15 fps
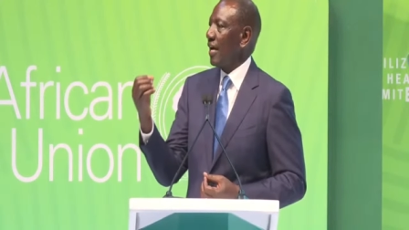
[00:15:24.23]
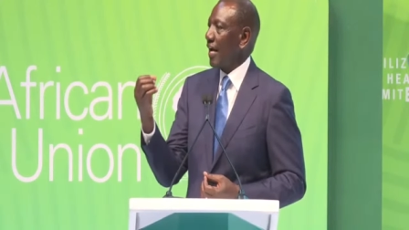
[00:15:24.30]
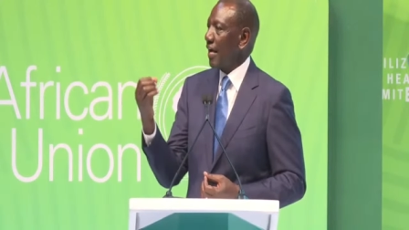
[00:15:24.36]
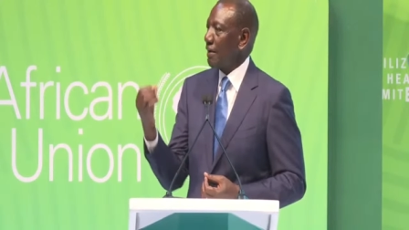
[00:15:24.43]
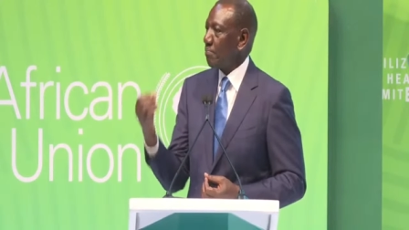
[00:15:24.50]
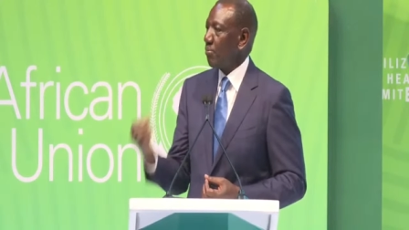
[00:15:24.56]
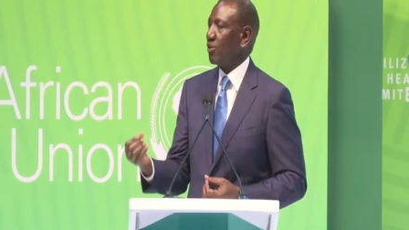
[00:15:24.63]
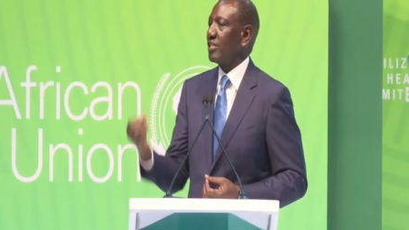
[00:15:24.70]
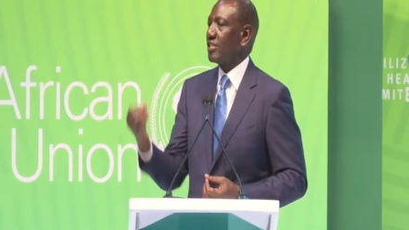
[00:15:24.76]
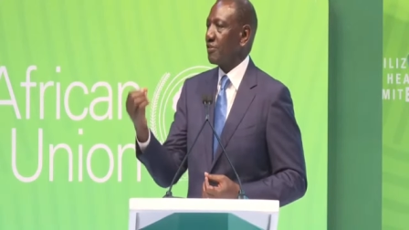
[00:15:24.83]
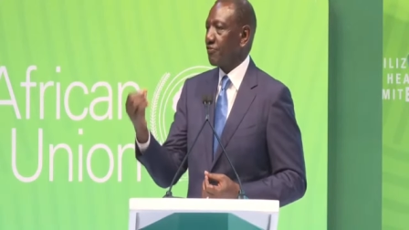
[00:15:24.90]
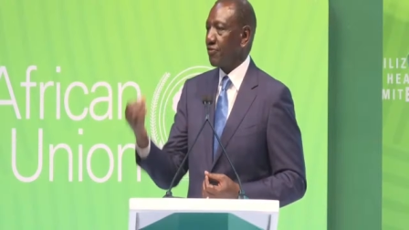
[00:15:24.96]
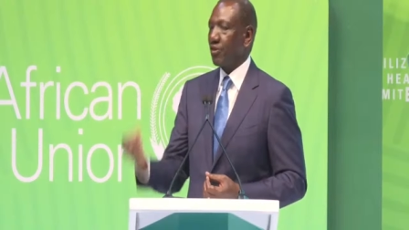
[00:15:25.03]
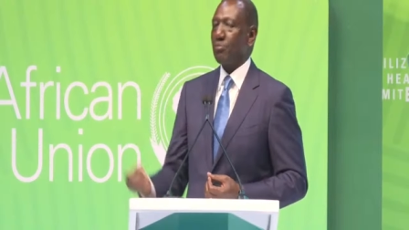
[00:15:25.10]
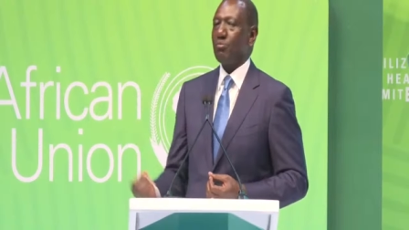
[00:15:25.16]
and policy
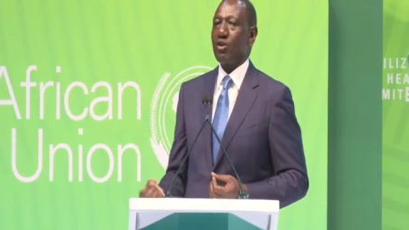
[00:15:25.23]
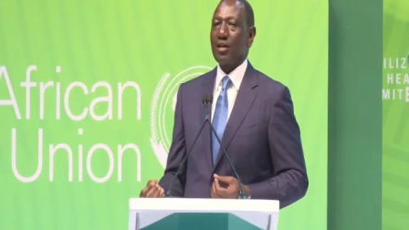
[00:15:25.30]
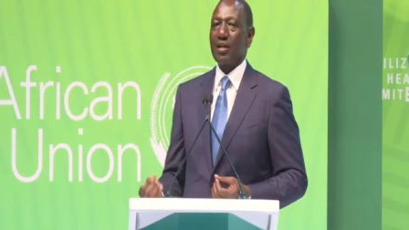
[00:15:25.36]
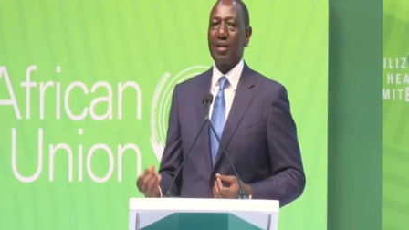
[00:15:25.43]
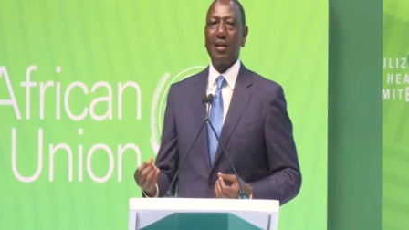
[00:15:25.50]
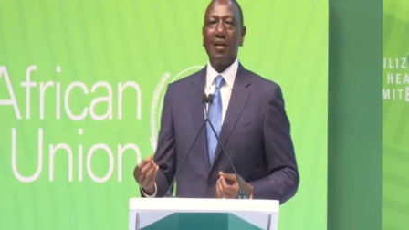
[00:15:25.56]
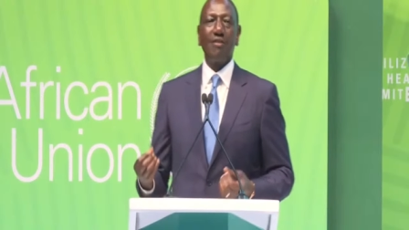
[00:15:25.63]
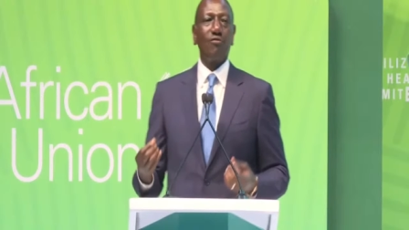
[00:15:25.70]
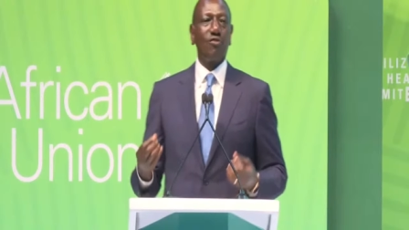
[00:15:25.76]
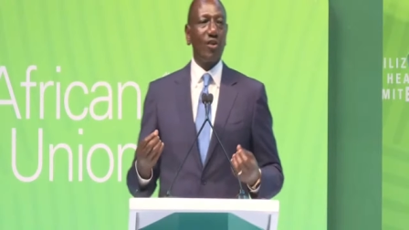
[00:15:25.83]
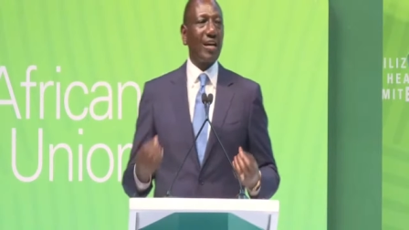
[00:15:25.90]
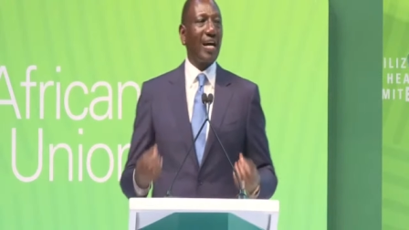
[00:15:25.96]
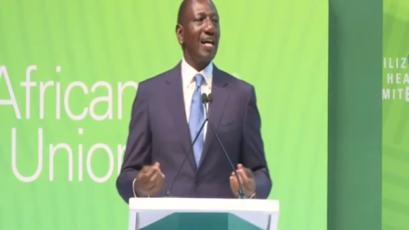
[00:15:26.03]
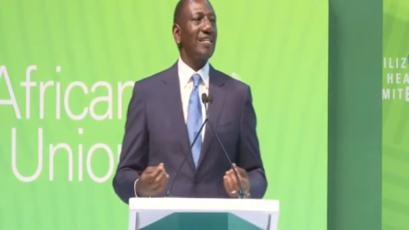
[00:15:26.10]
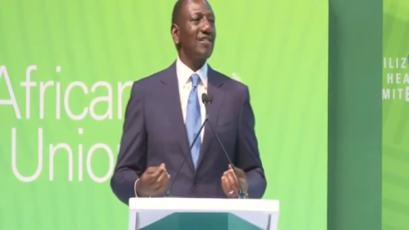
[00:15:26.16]
framework
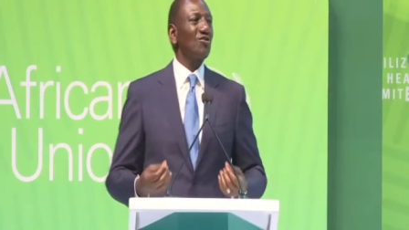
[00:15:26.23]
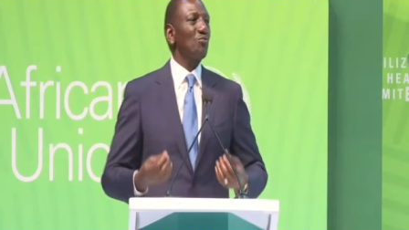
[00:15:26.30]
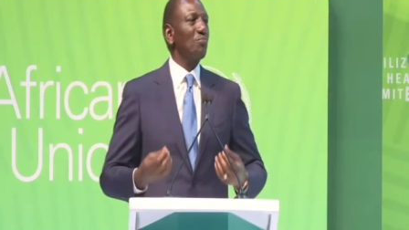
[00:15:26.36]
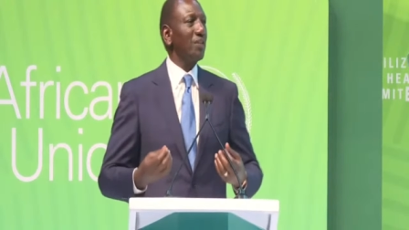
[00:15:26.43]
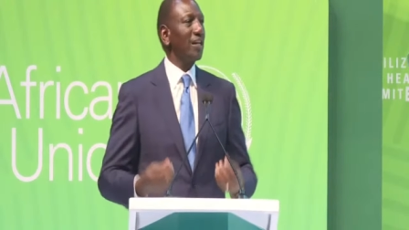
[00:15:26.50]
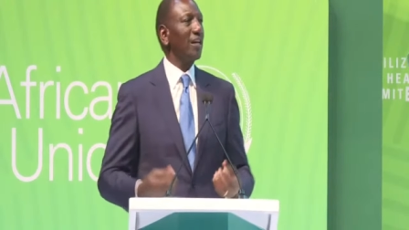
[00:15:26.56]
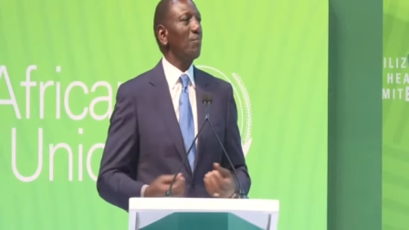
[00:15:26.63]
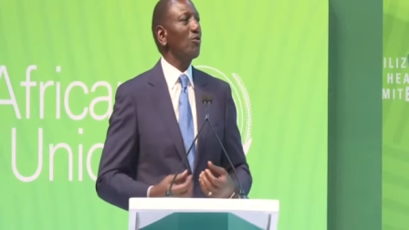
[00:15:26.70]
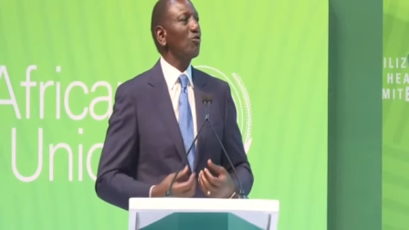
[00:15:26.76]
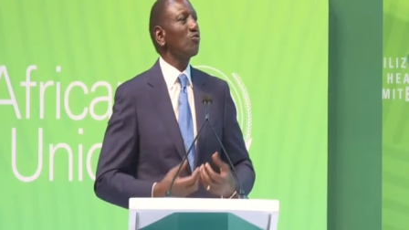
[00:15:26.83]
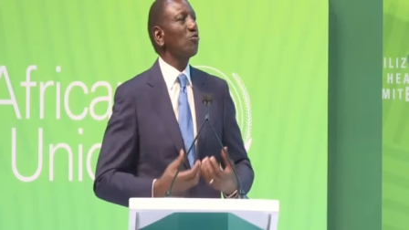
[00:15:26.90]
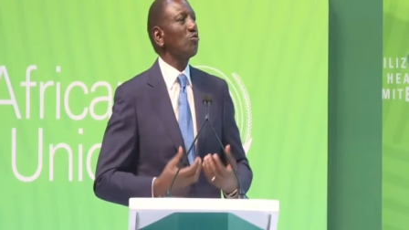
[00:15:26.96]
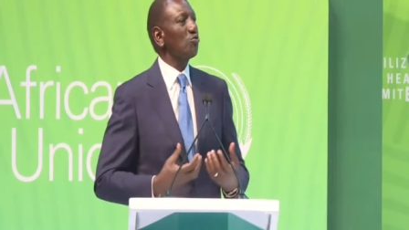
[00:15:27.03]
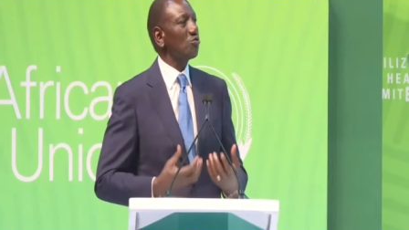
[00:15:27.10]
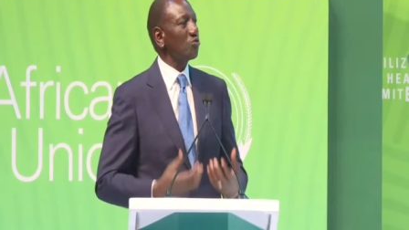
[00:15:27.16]
for us to be able
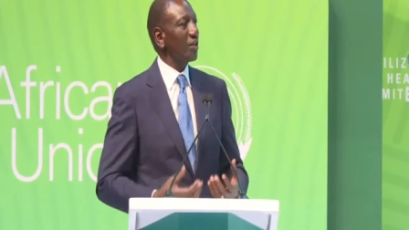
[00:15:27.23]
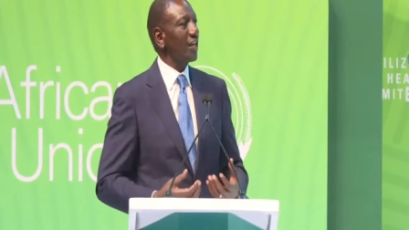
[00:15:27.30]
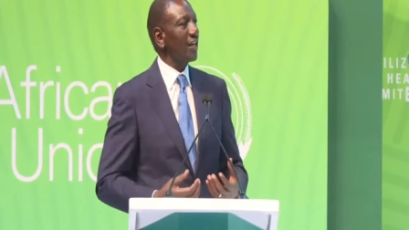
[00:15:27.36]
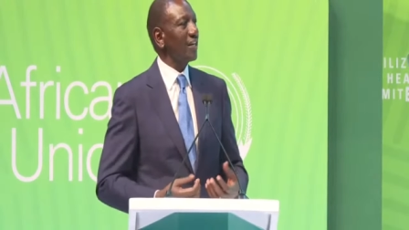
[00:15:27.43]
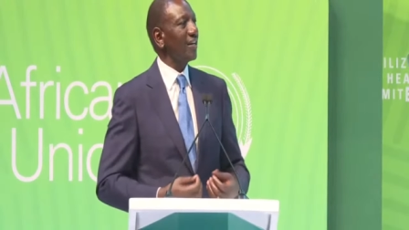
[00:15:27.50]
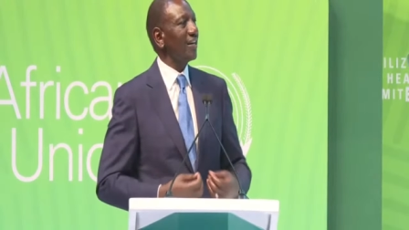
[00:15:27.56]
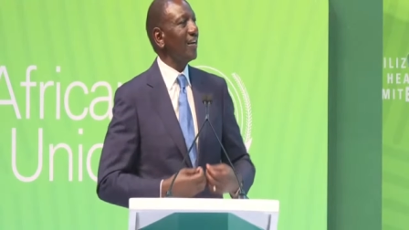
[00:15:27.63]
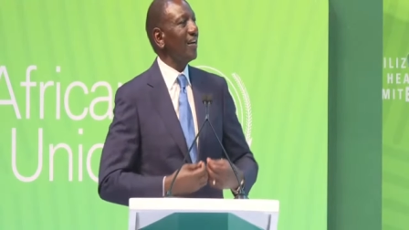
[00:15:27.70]
to trade